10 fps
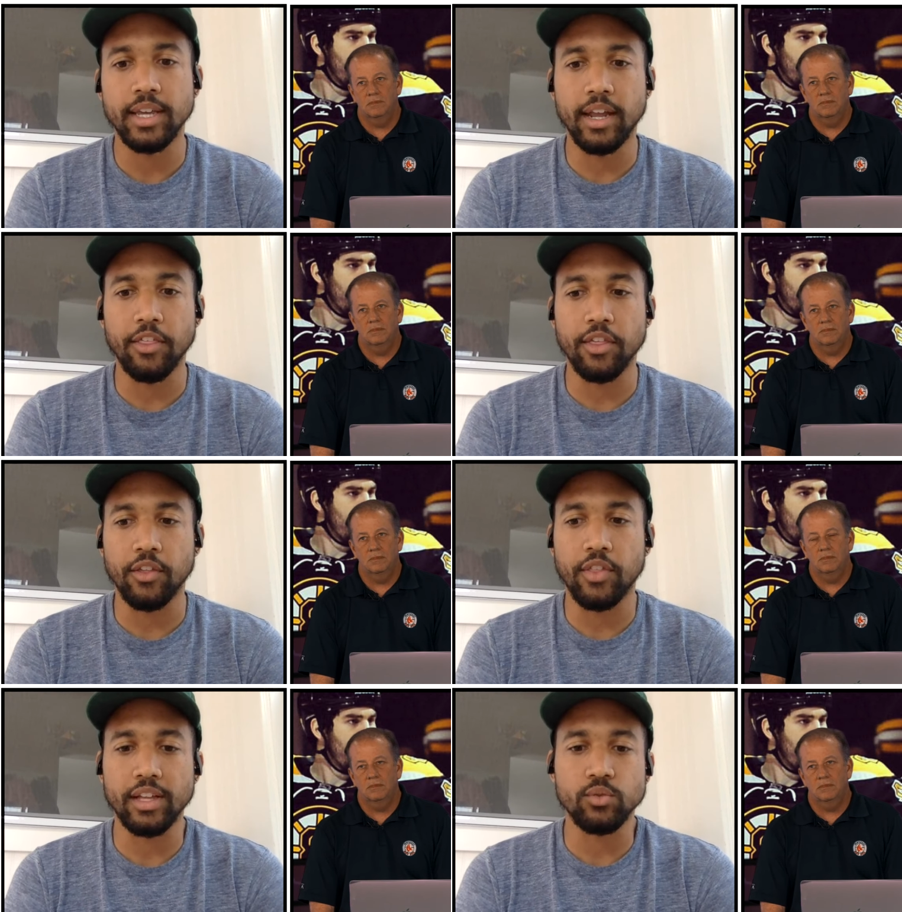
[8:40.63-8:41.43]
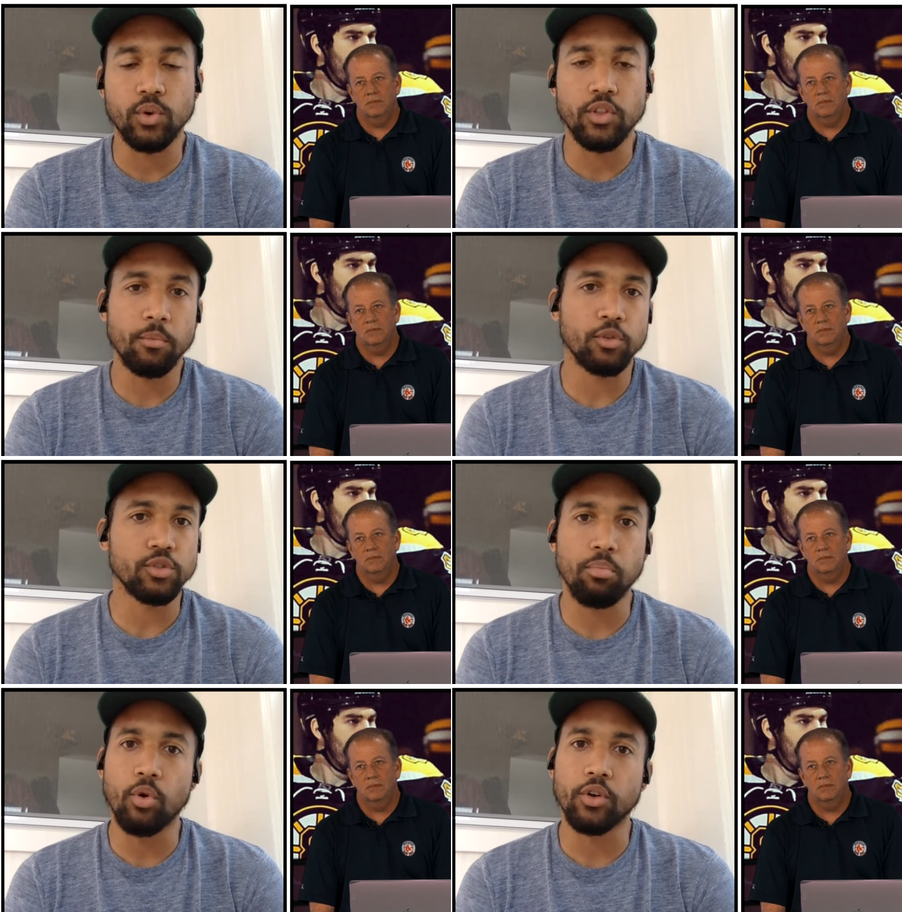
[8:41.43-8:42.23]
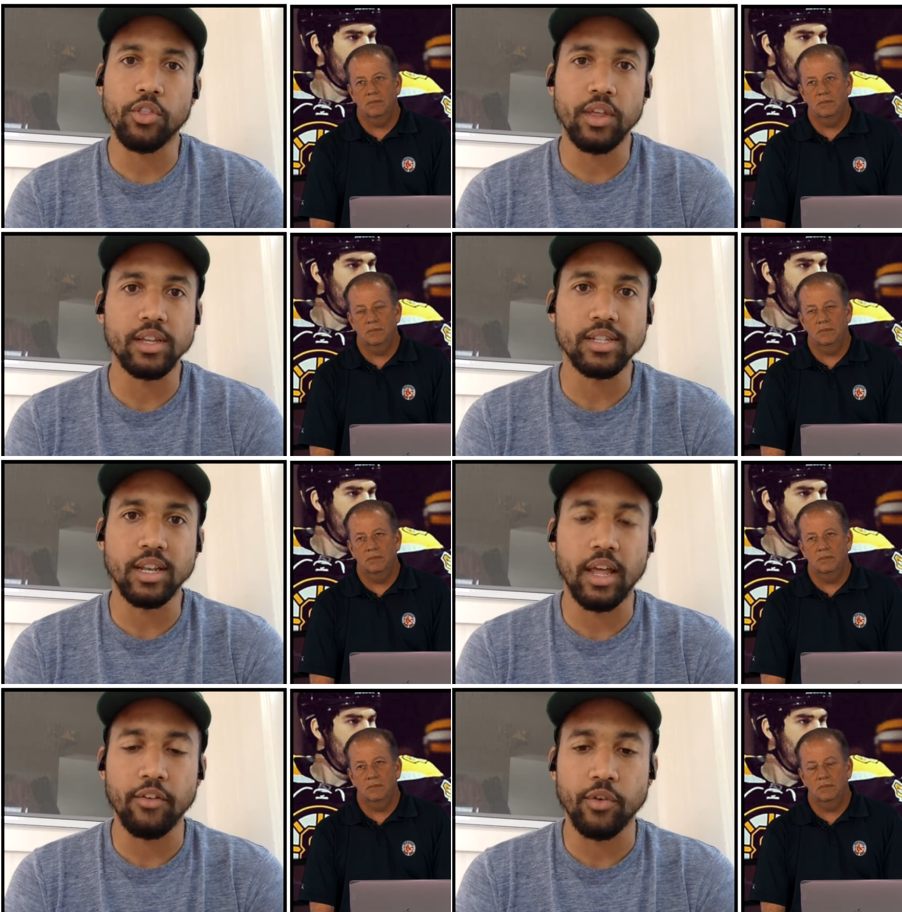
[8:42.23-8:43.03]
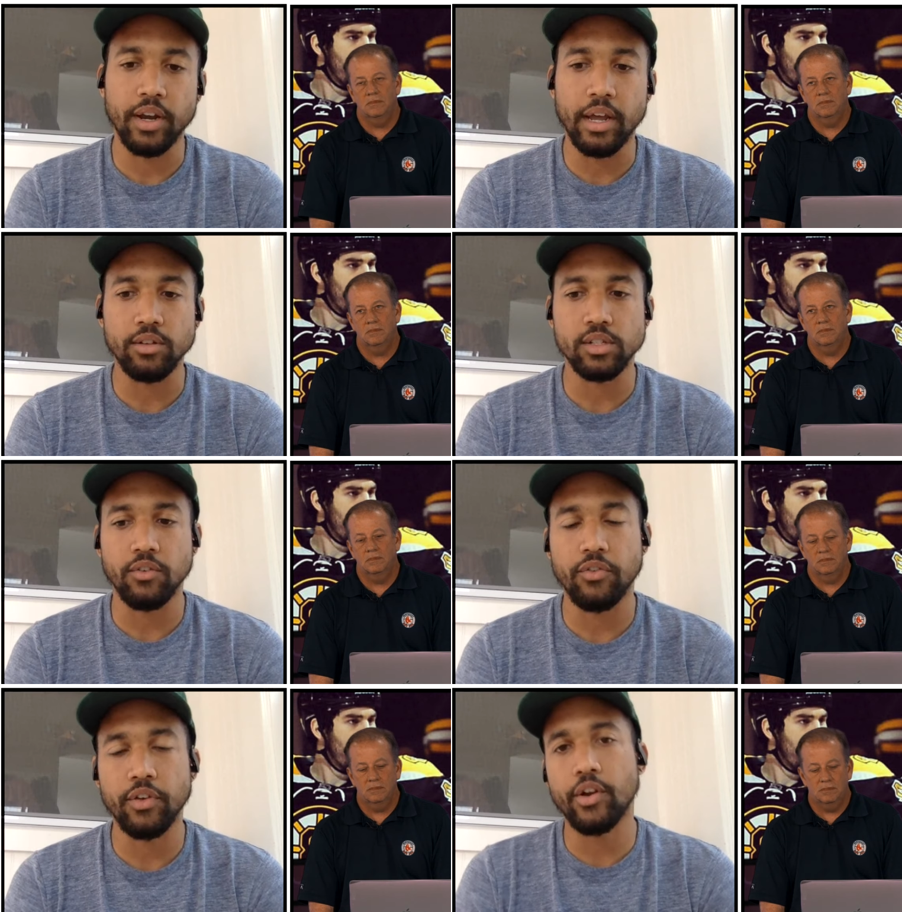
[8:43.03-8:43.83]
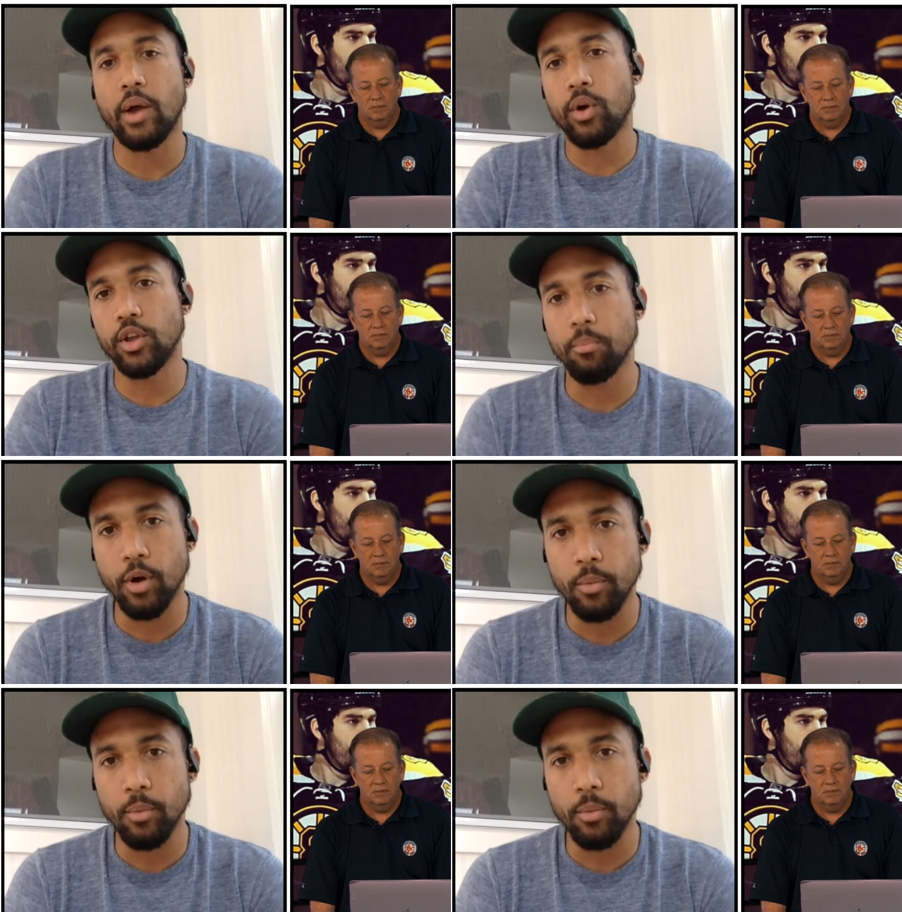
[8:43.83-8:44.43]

Speaker 1: And I think that's one of the most important things in life right now, is to figure out what your